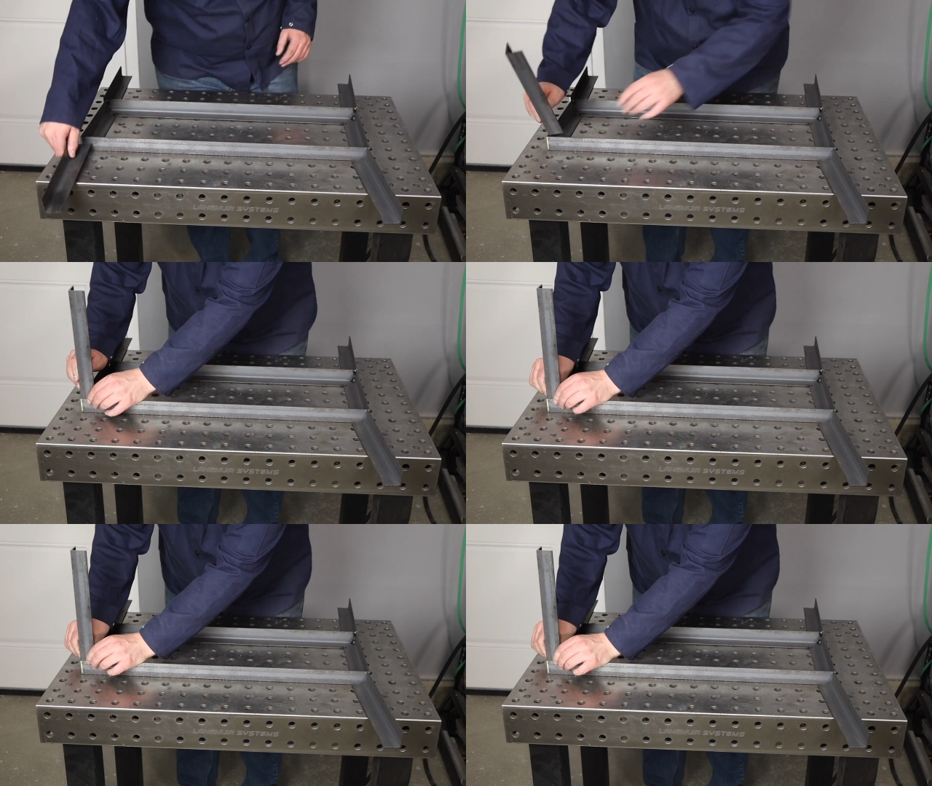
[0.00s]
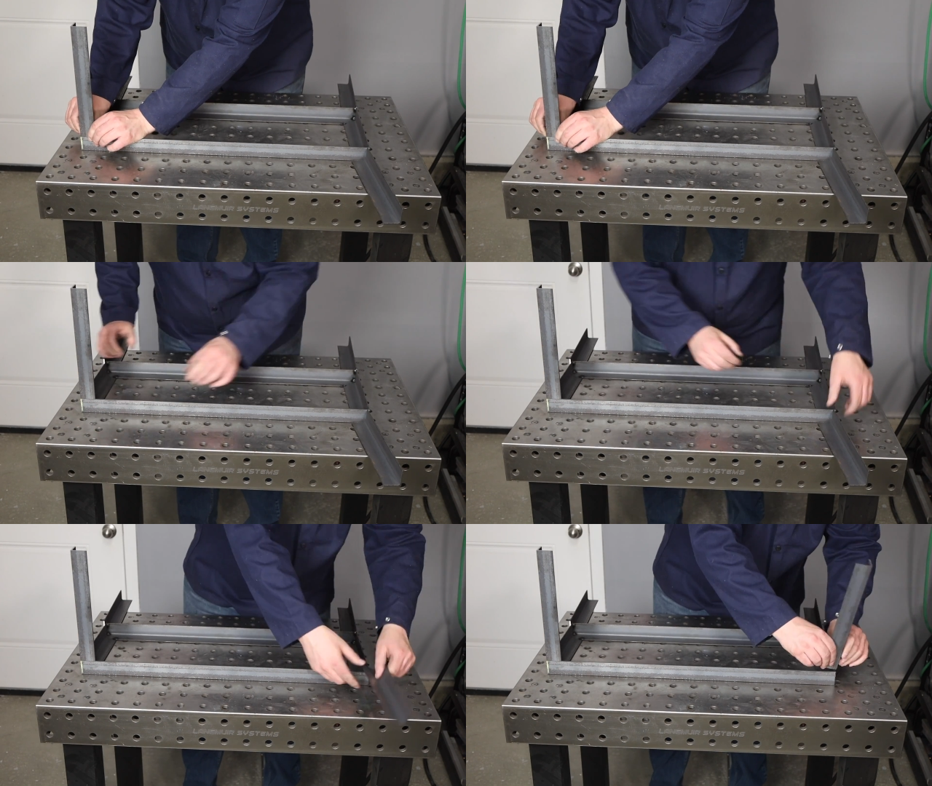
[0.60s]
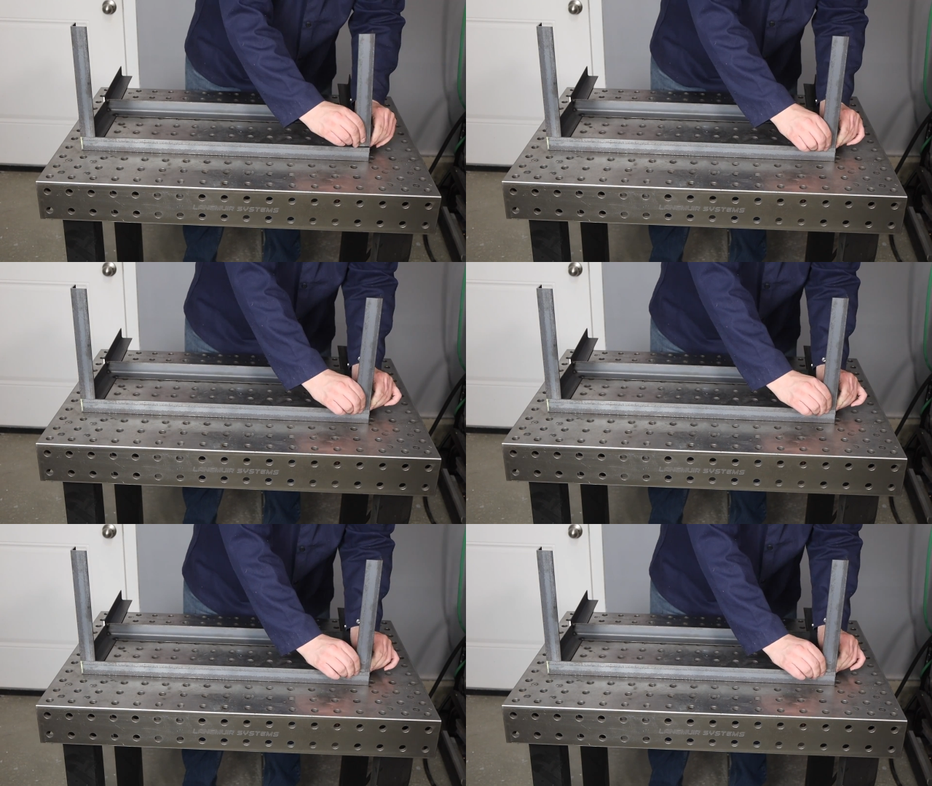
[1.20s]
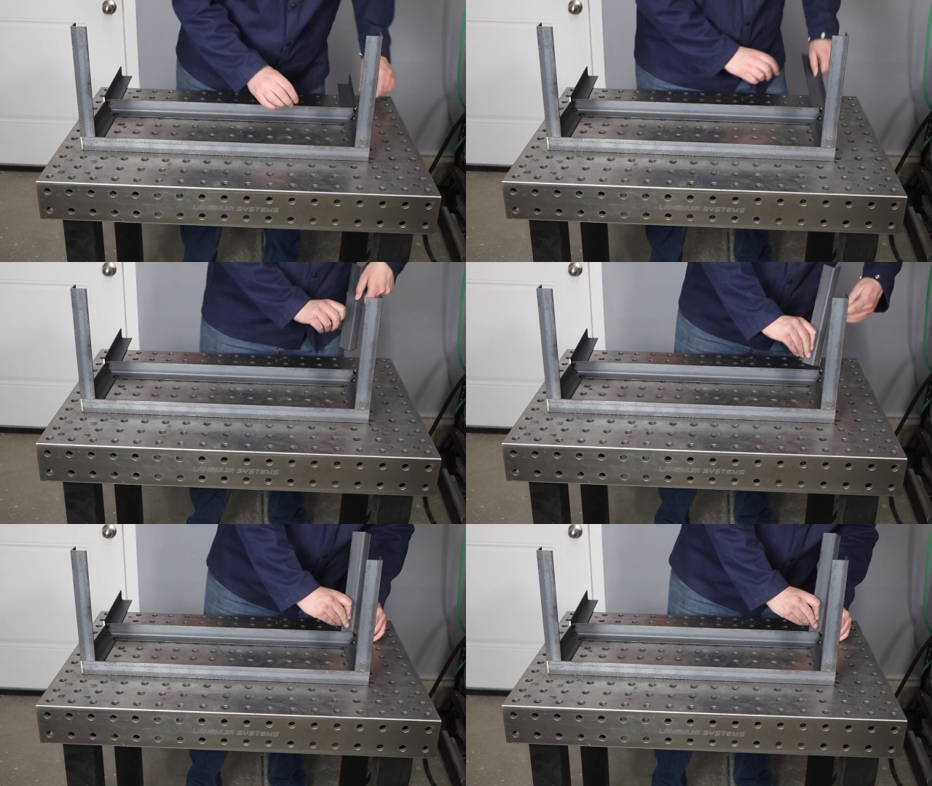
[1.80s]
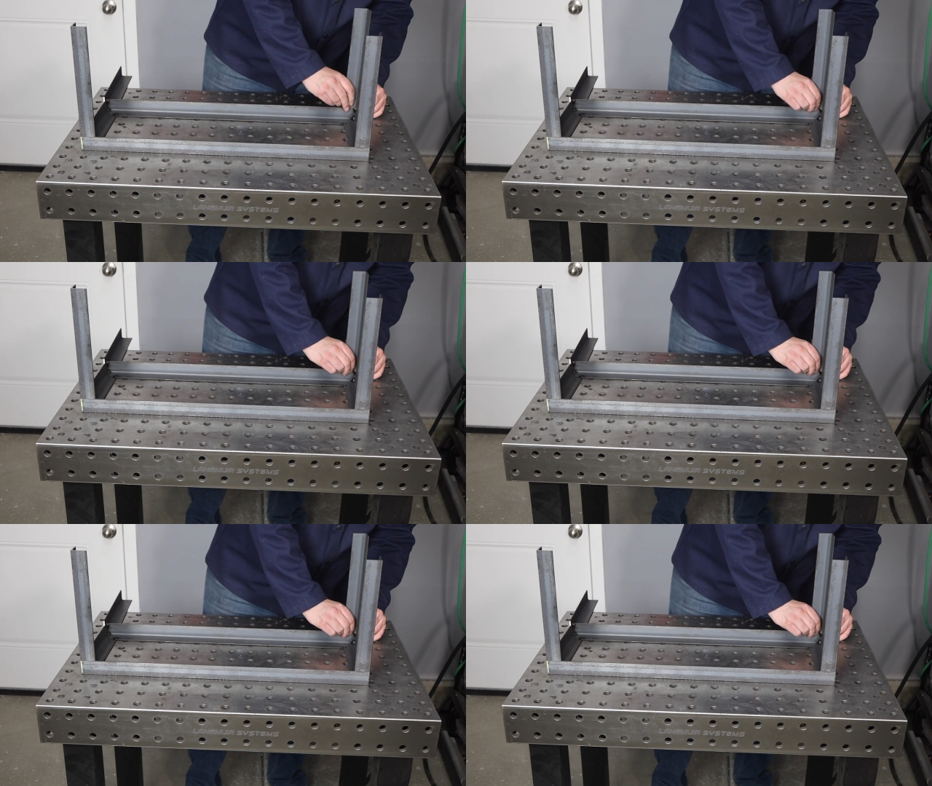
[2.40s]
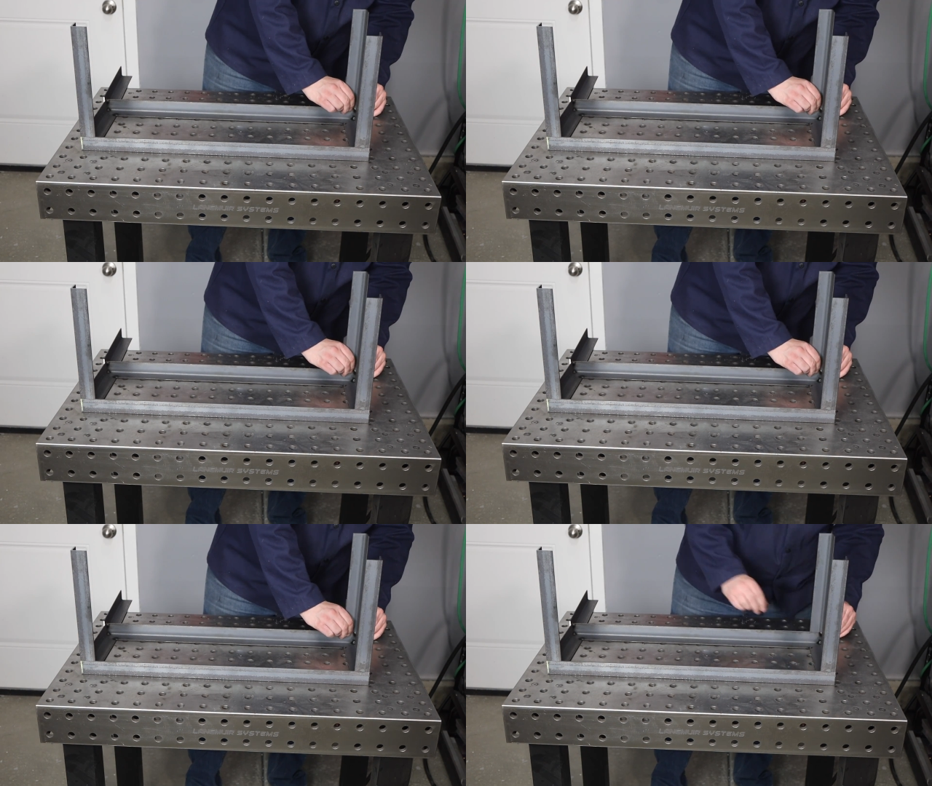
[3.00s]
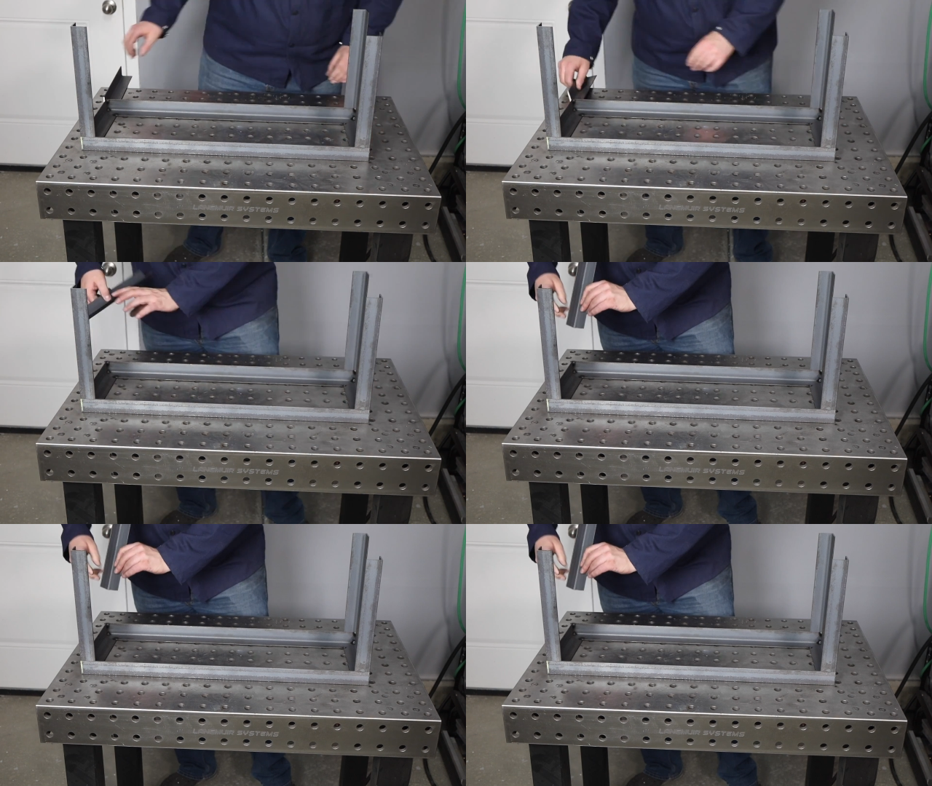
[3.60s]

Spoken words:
(no speaker visible)